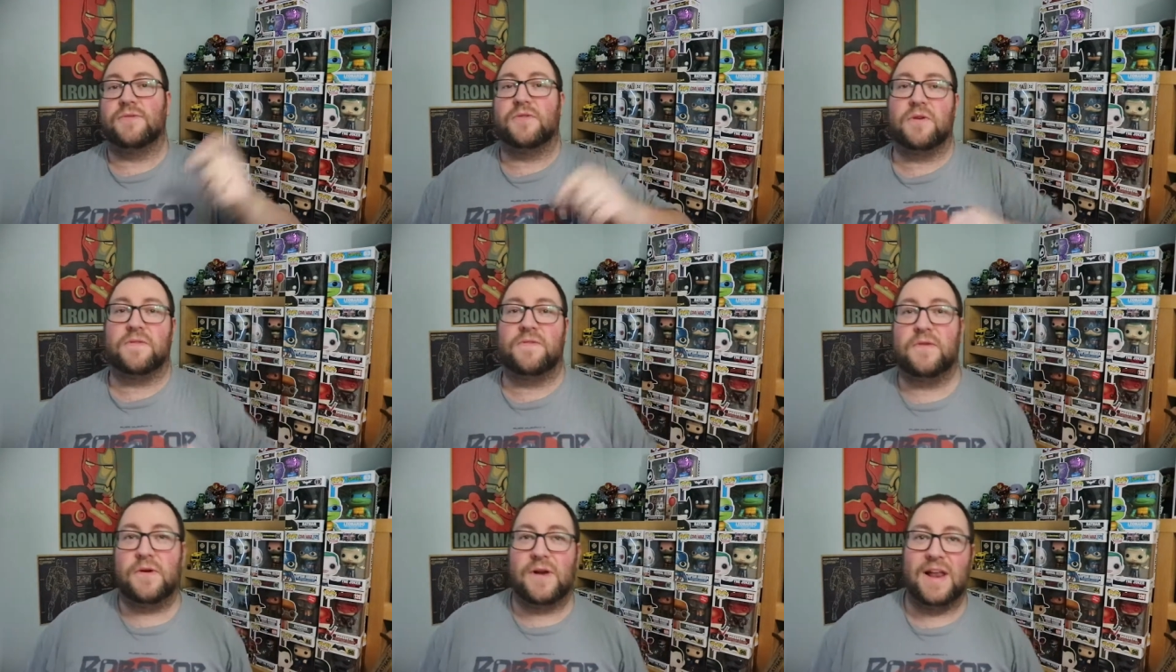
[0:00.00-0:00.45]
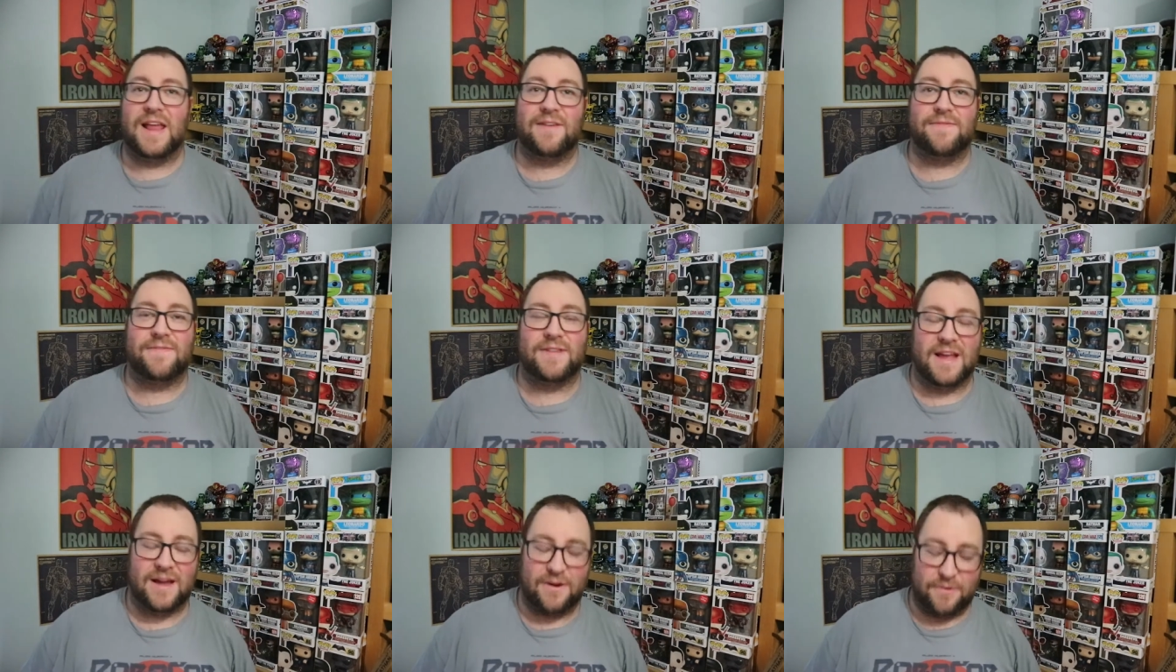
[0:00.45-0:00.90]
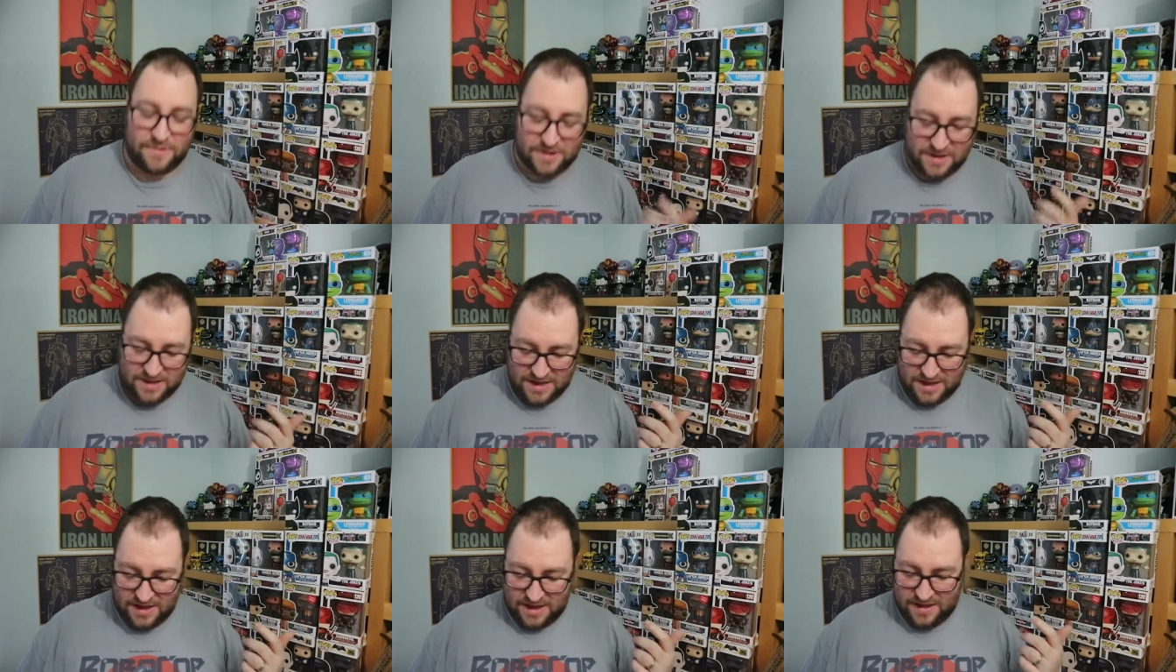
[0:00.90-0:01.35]
I've got four left now.
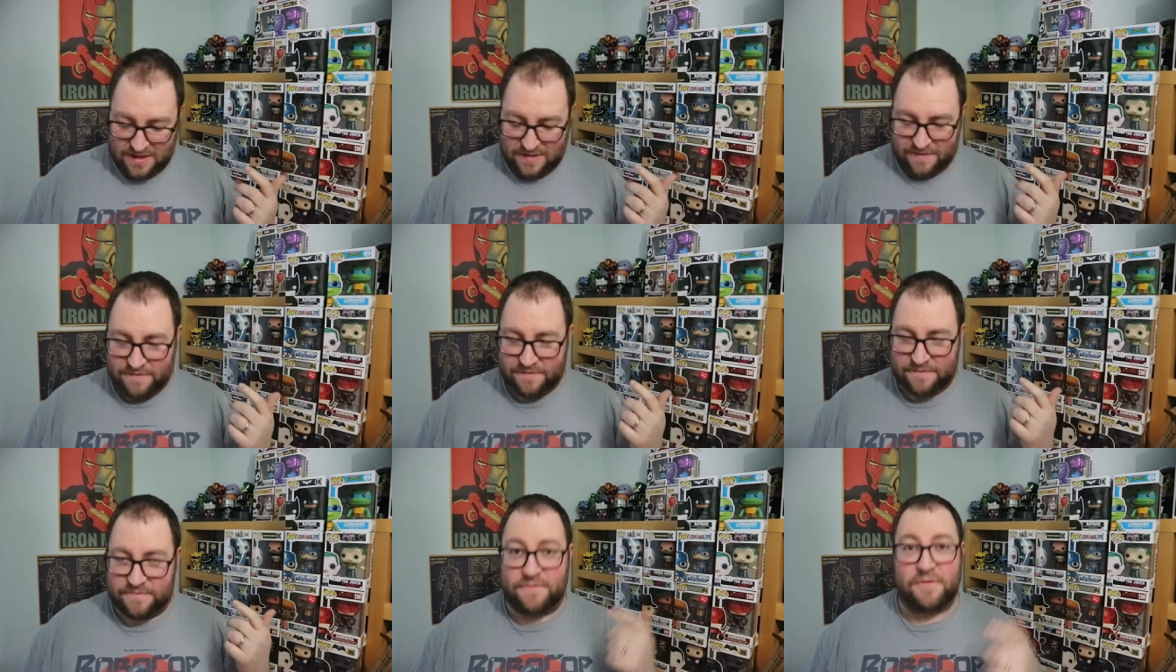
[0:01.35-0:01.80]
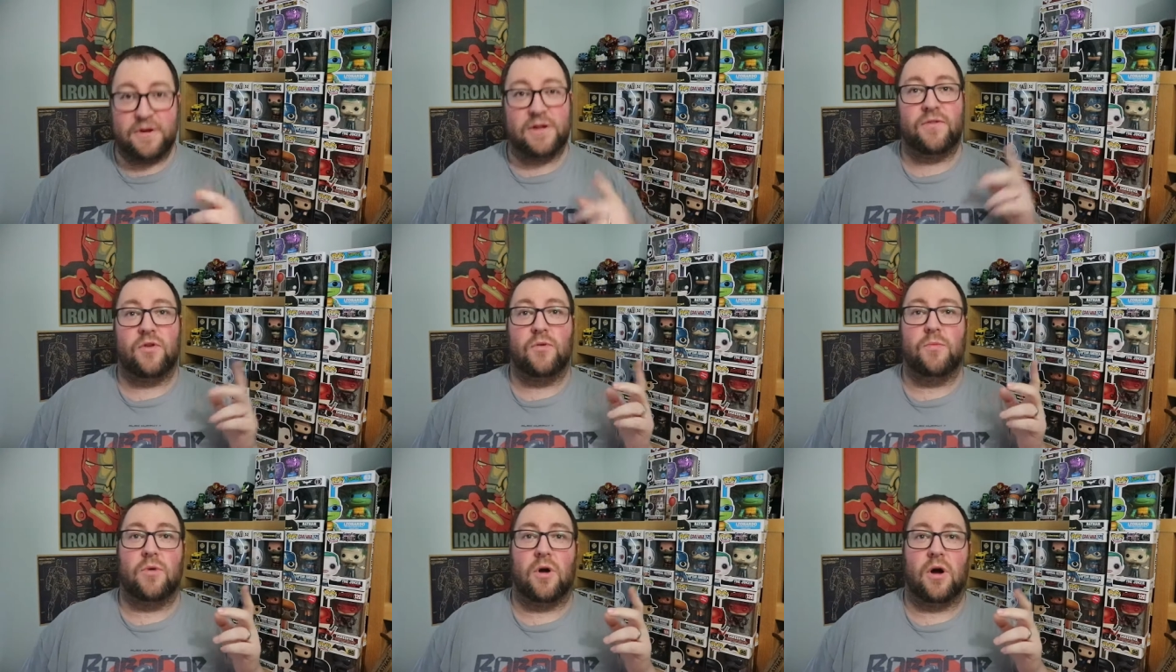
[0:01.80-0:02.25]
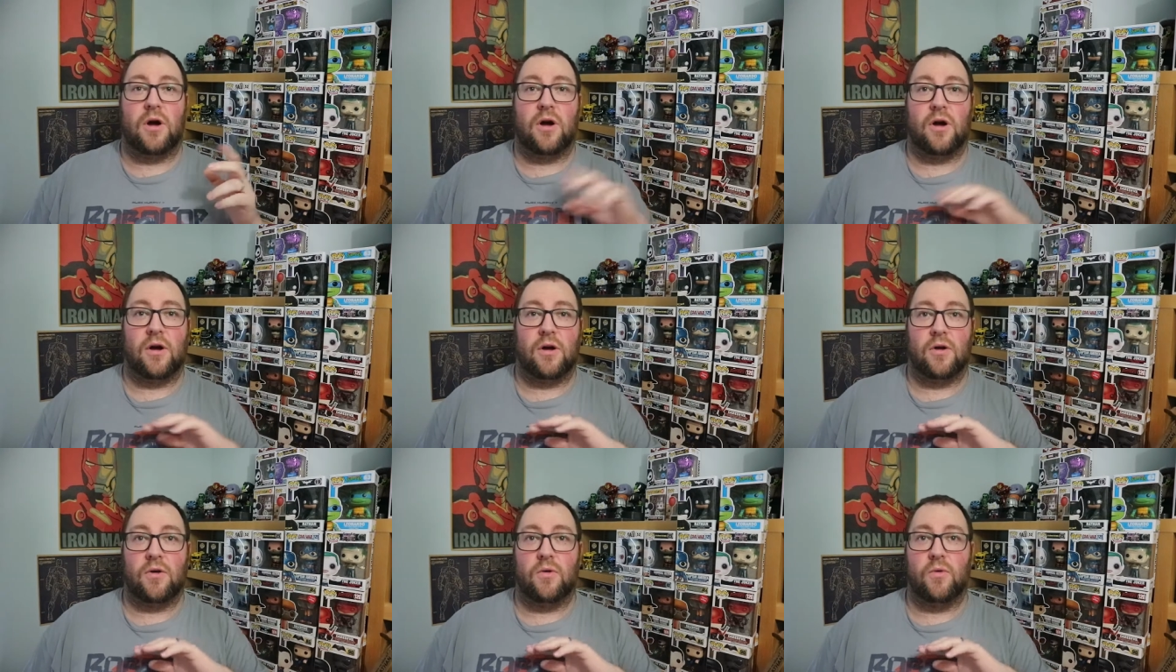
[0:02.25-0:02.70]
Three of them
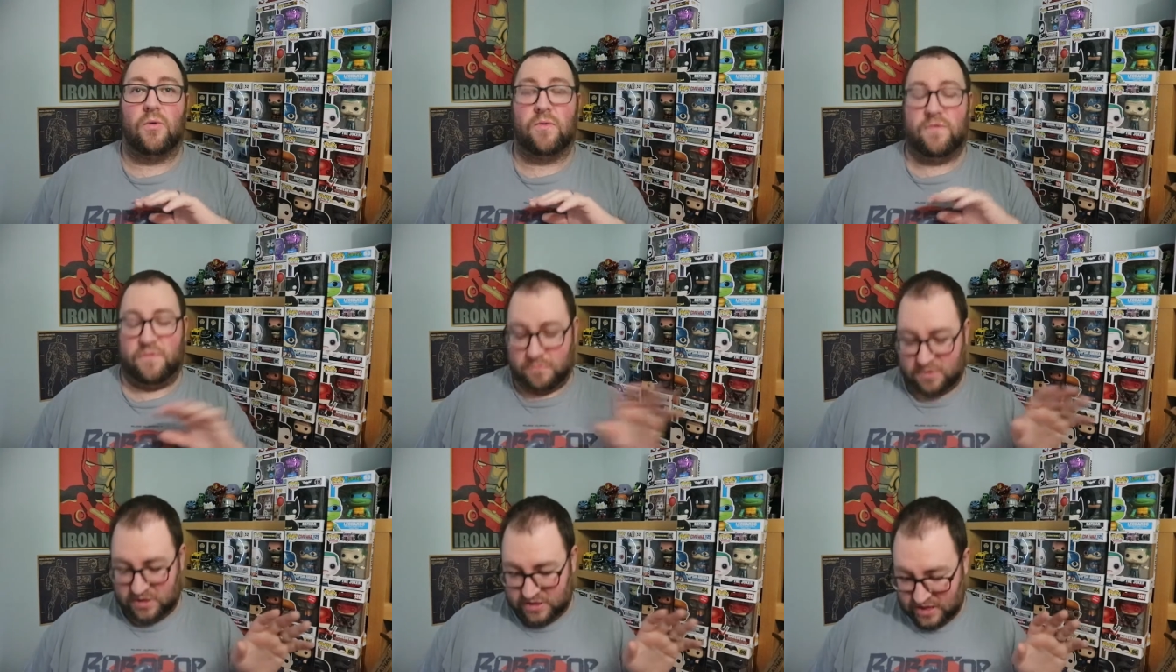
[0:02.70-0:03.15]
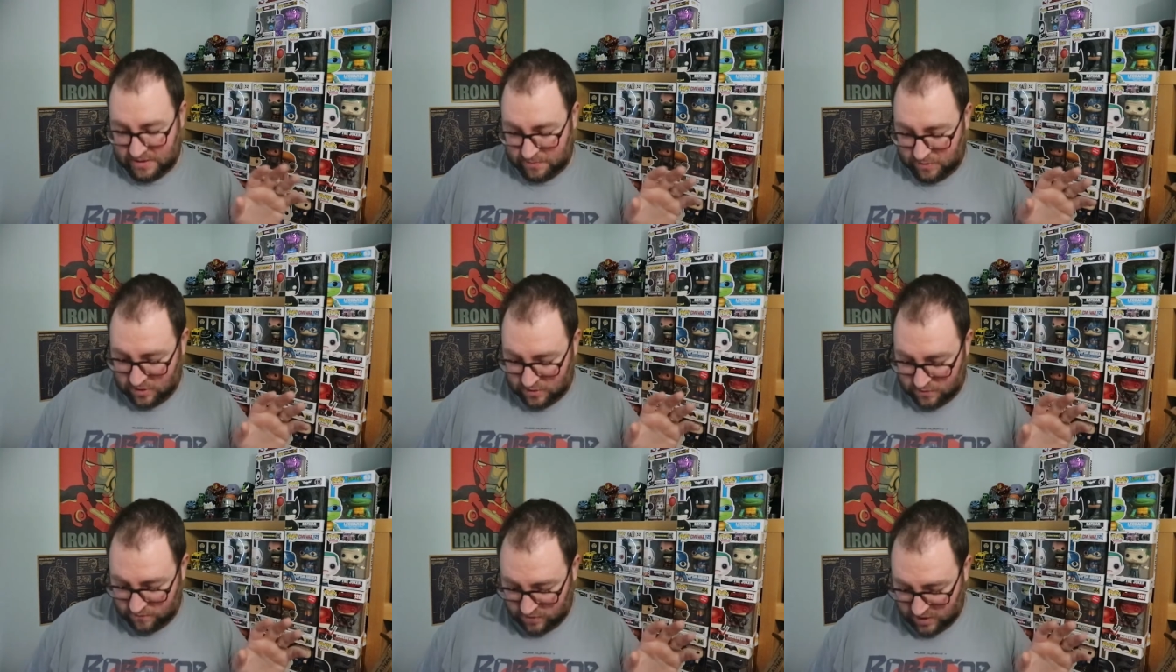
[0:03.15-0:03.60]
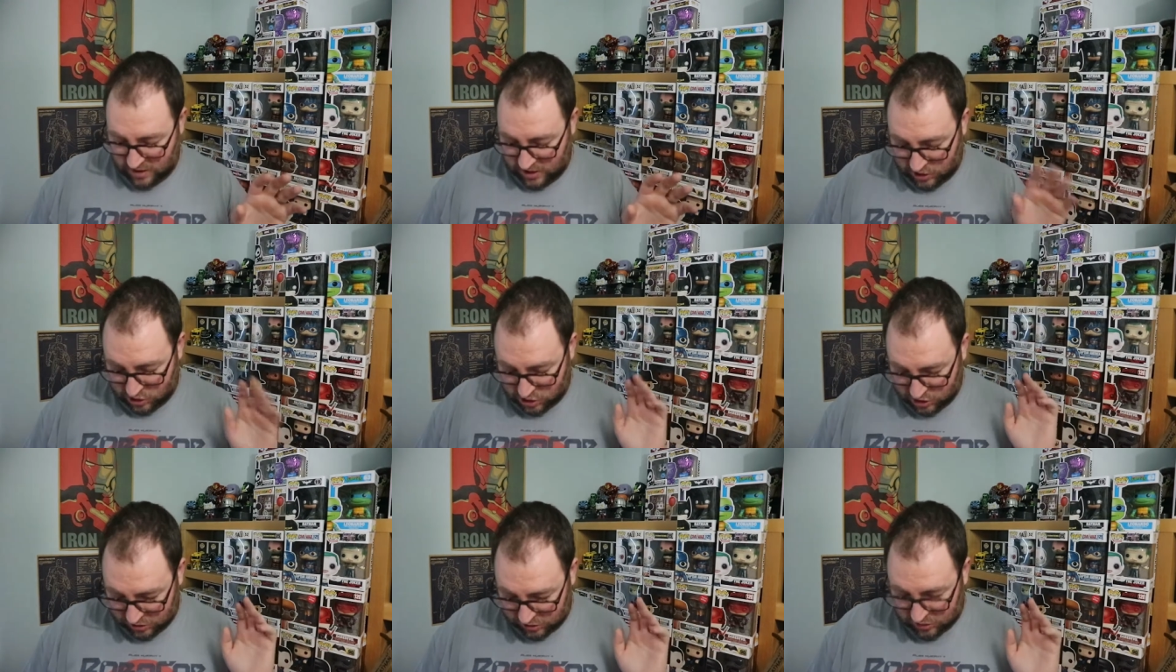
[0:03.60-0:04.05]
are all from the same kind of
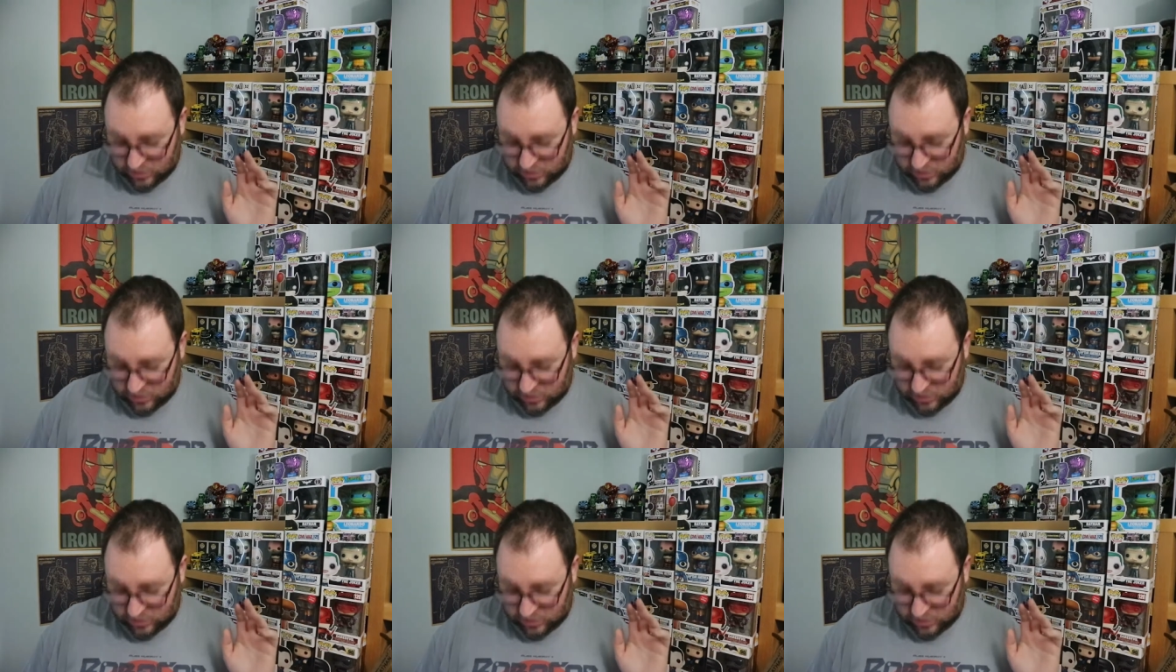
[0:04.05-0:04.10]
range.